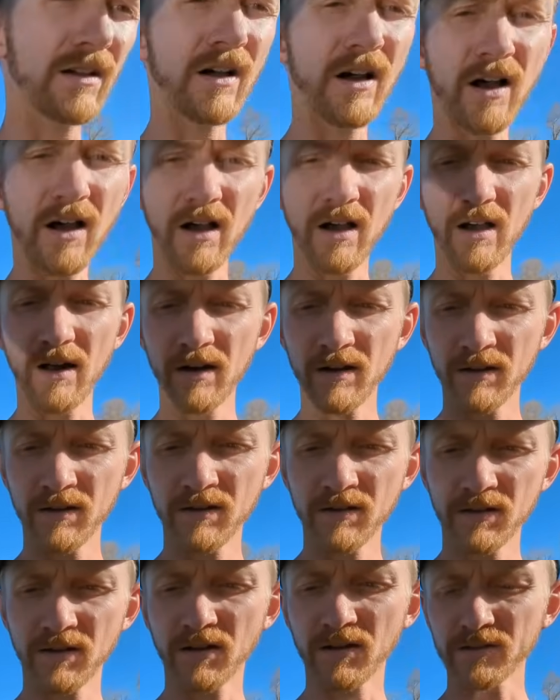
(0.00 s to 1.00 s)
I'll
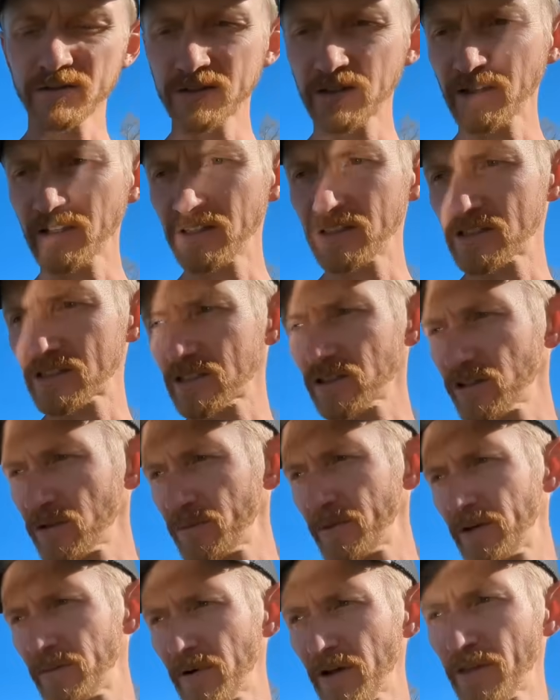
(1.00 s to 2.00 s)
tell you just a little
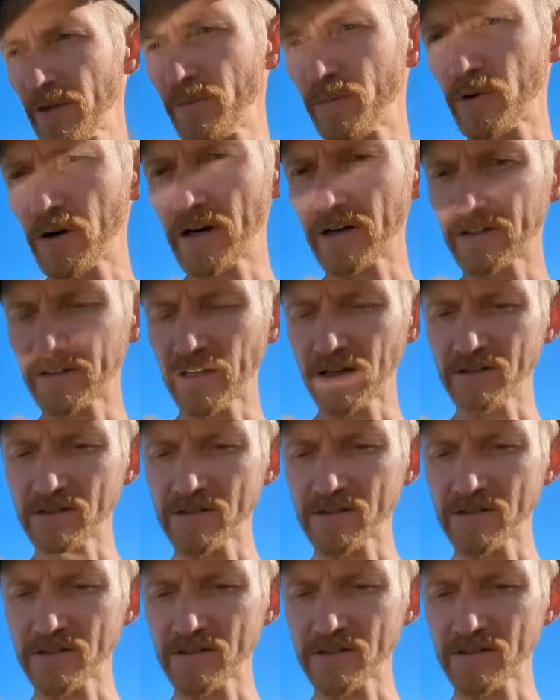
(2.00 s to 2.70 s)
bit about the breakdown